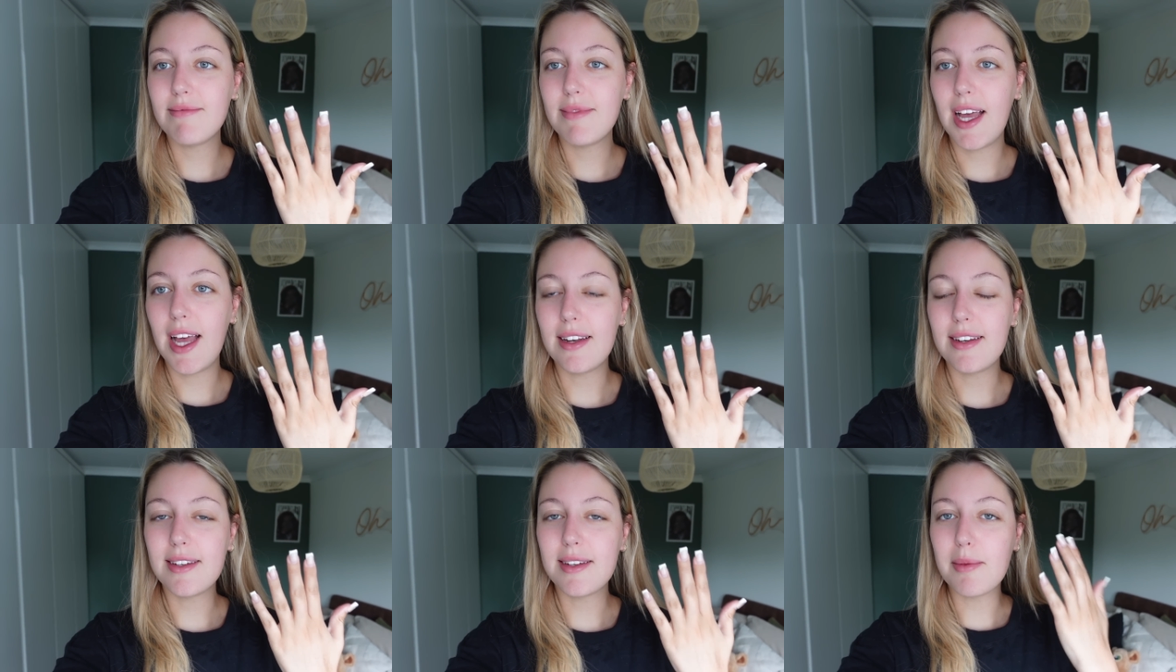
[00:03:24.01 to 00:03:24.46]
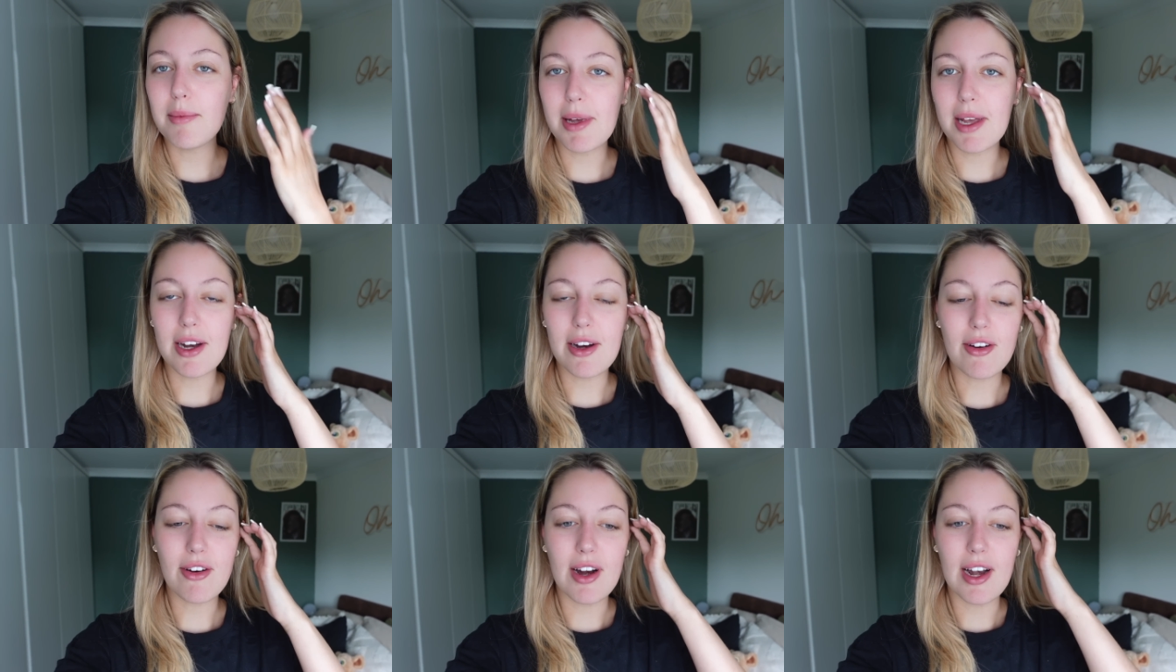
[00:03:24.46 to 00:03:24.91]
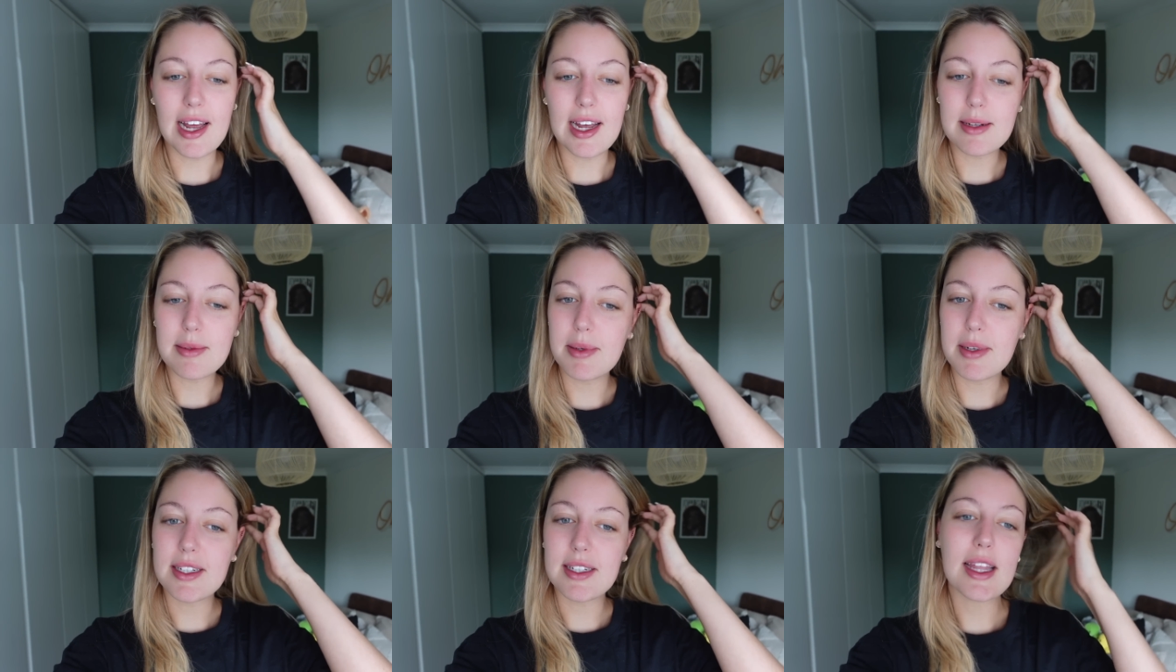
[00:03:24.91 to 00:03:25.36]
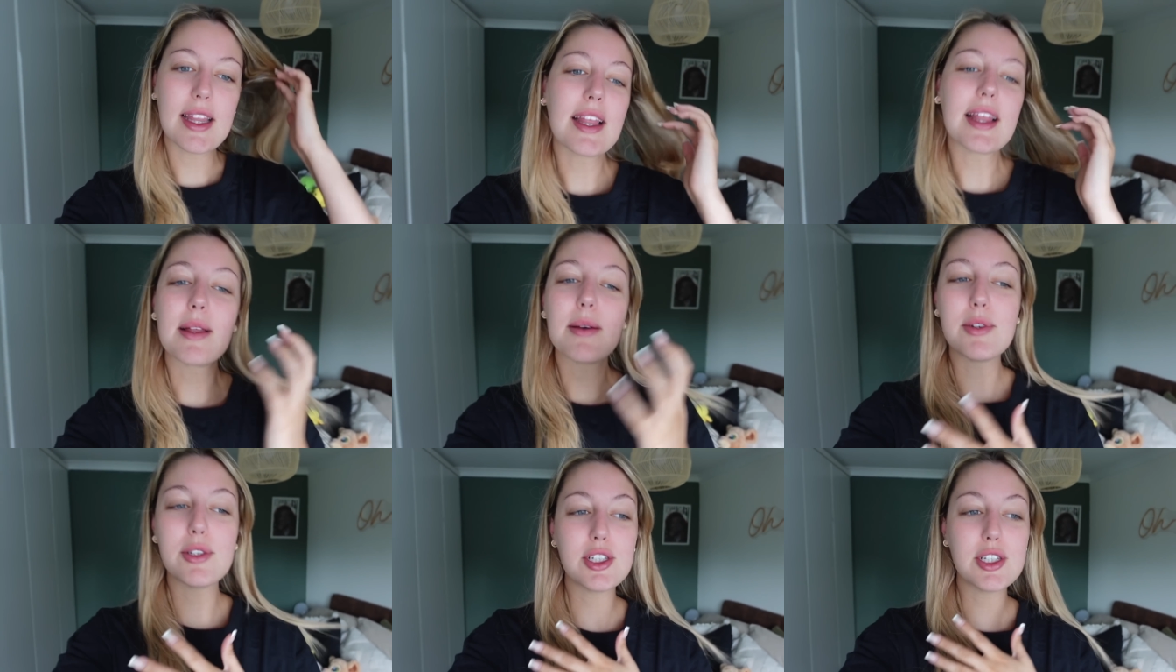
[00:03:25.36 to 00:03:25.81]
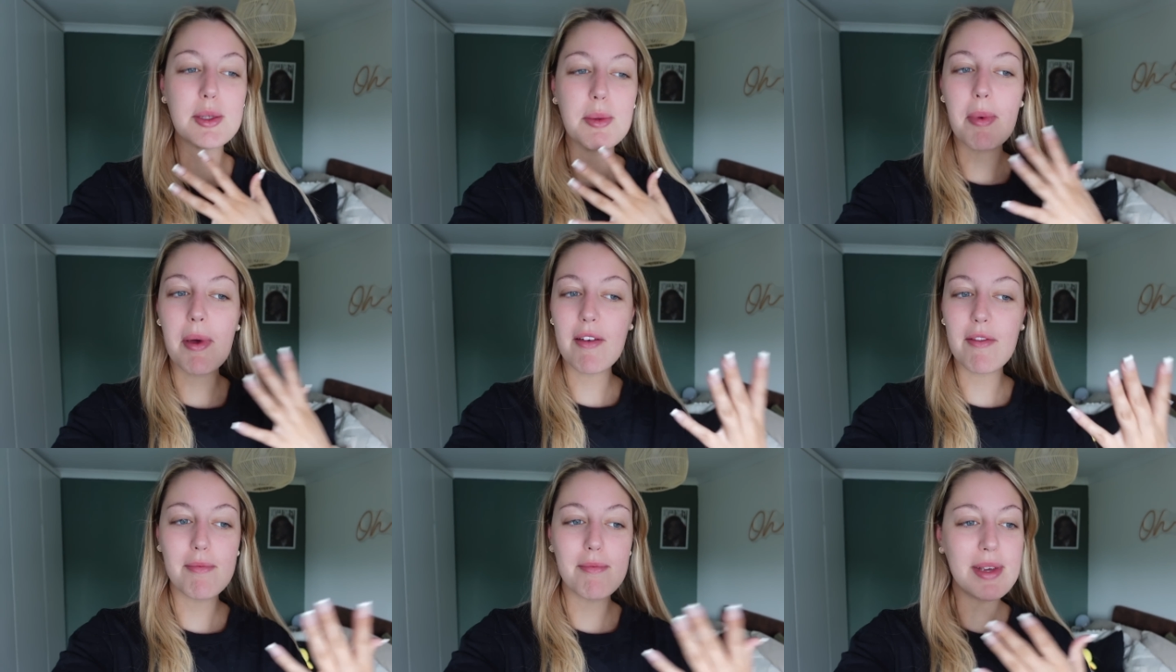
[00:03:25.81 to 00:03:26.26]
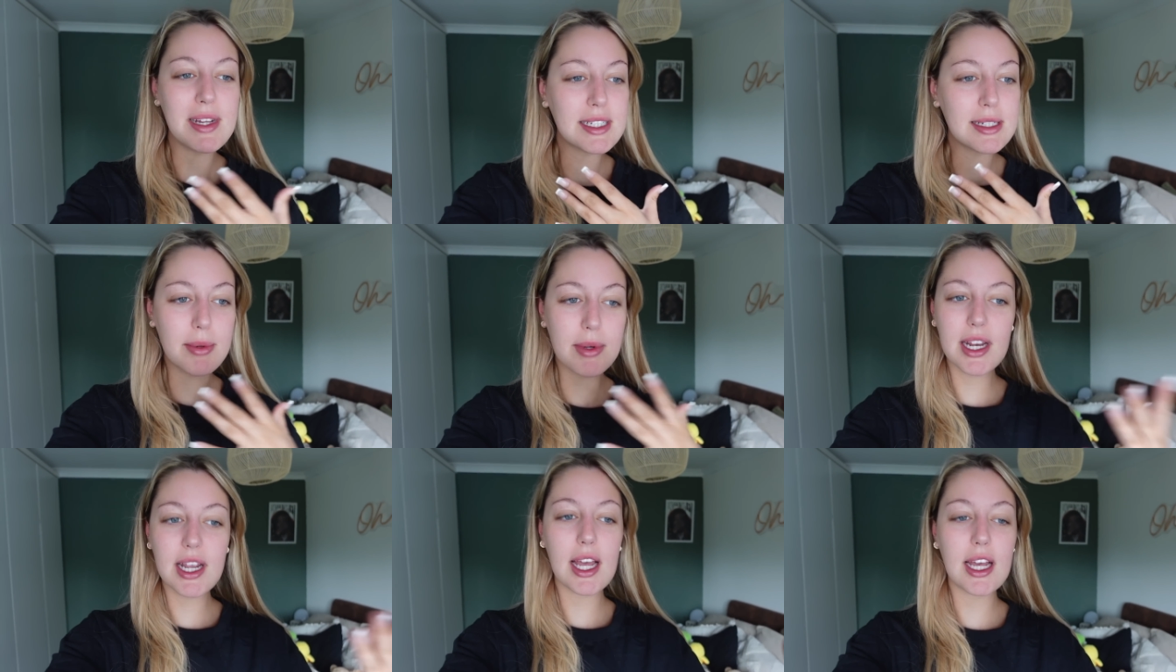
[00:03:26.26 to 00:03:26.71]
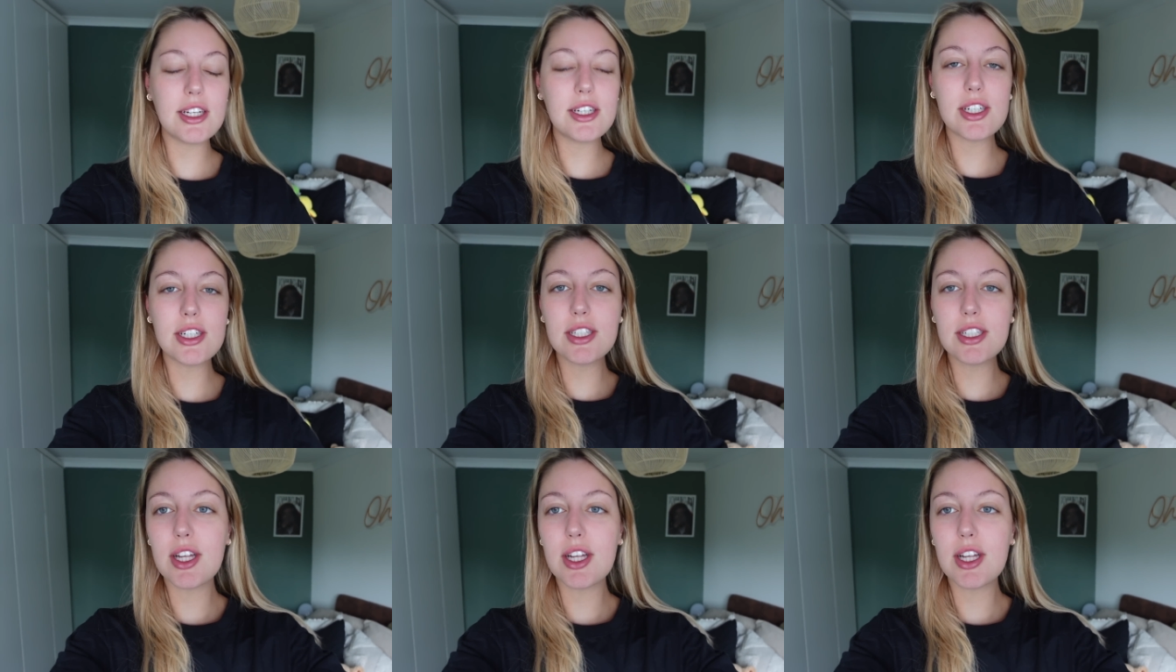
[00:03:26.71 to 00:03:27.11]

It ended up being acrylics because I think there was just a bit of miscommunication.